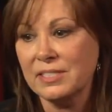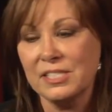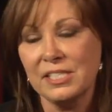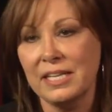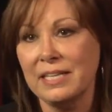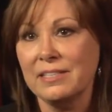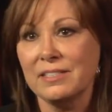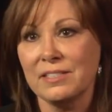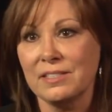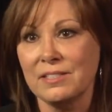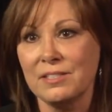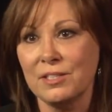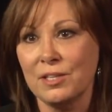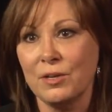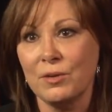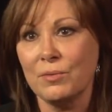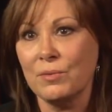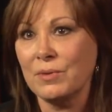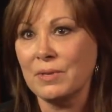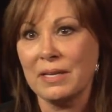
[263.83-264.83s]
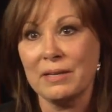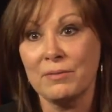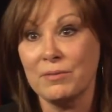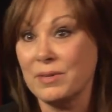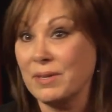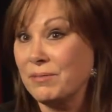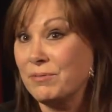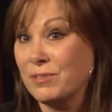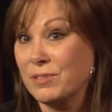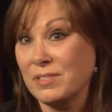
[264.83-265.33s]
changes, like
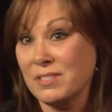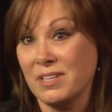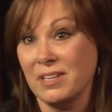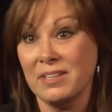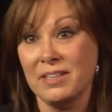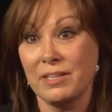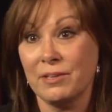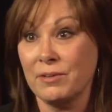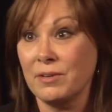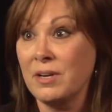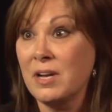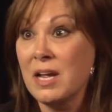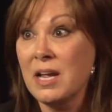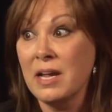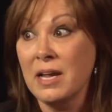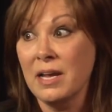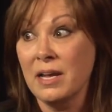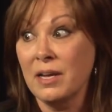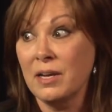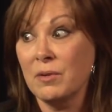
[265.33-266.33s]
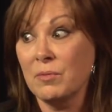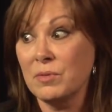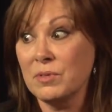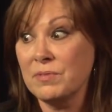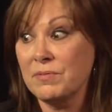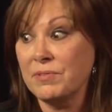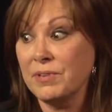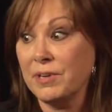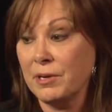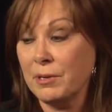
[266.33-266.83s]
when I first got there, it
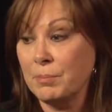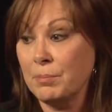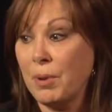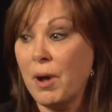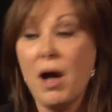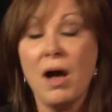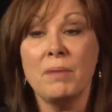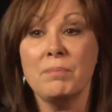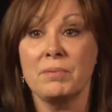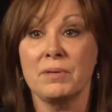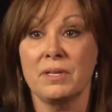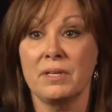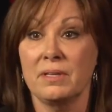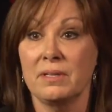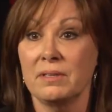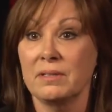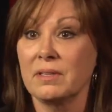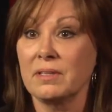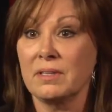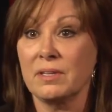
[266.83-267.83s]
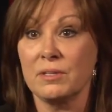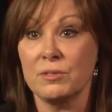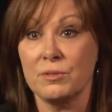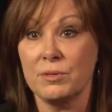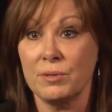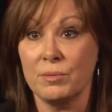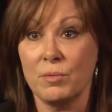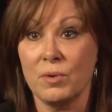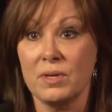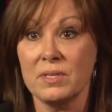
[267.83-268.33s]
was very poppy.
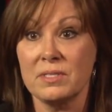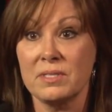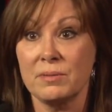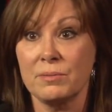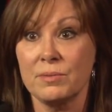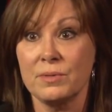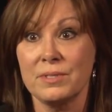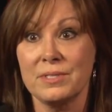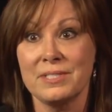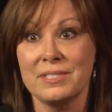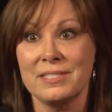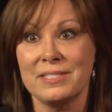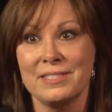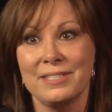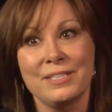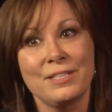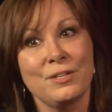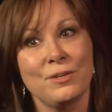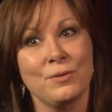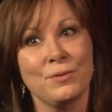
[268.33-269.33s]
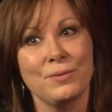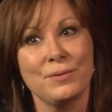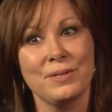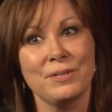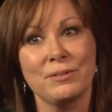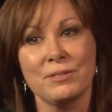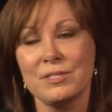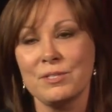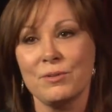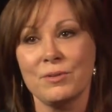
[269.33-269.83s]
Country was. It was,
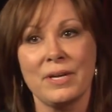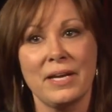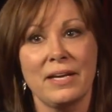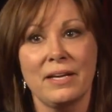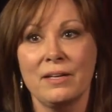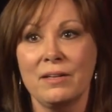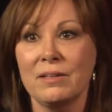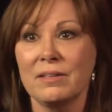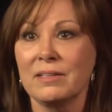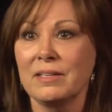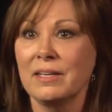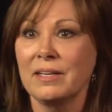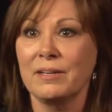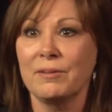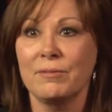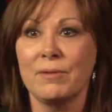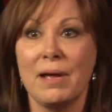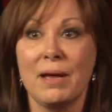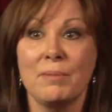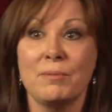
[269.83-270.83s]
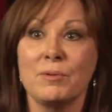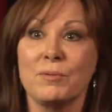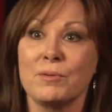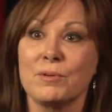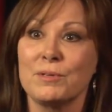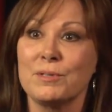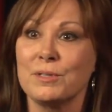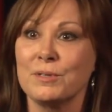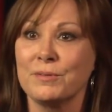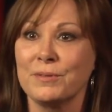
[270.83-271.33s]
Crystal Gayle and Eddie Rabbitt
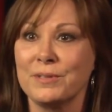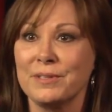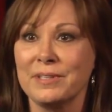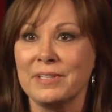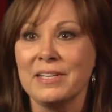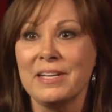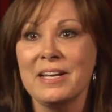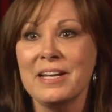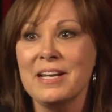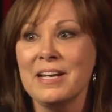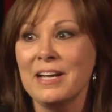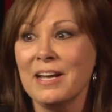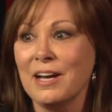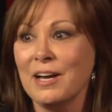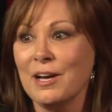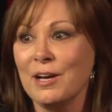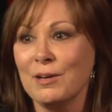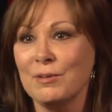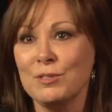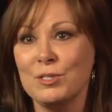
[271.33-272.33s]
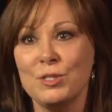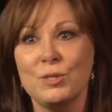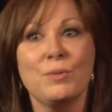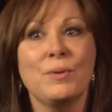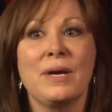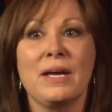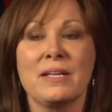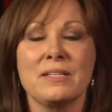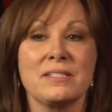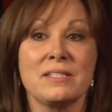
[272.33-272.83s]
were doing
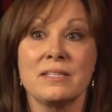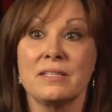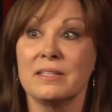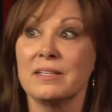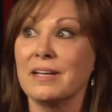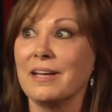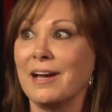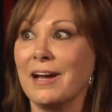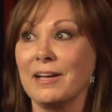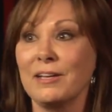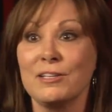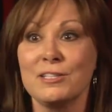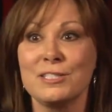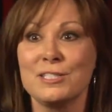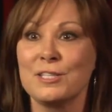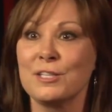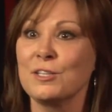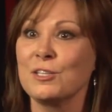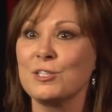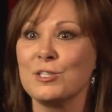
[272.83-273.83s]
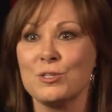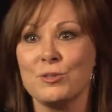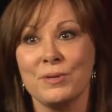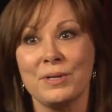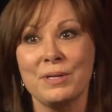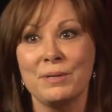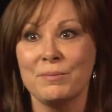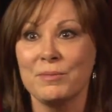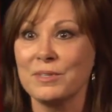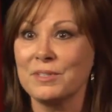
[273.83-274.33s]
duets and Islands in the
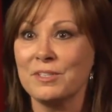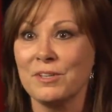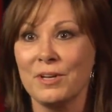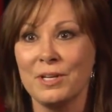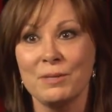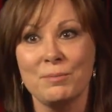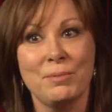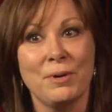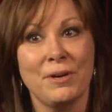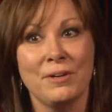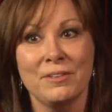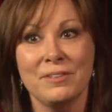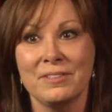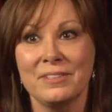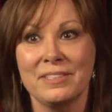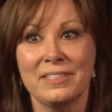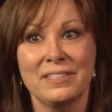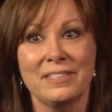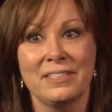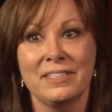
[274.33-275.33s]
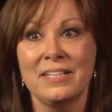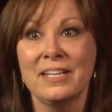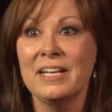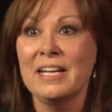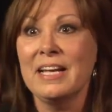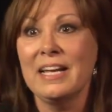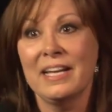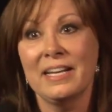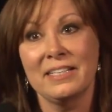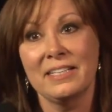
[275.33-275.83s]
Stream with Dolly Parton
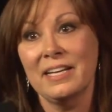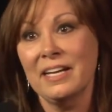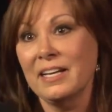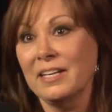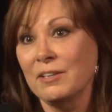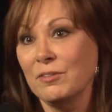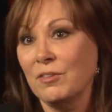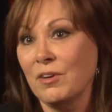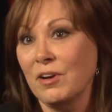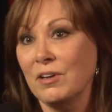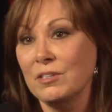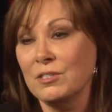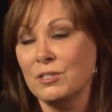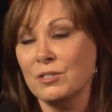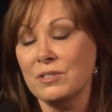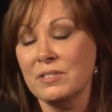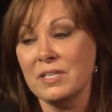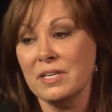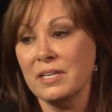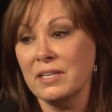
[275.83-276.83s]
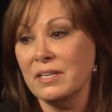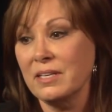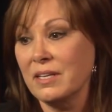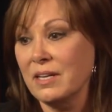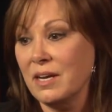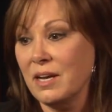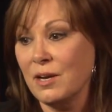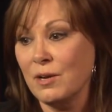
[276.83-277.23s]
and Kenny Rogers, and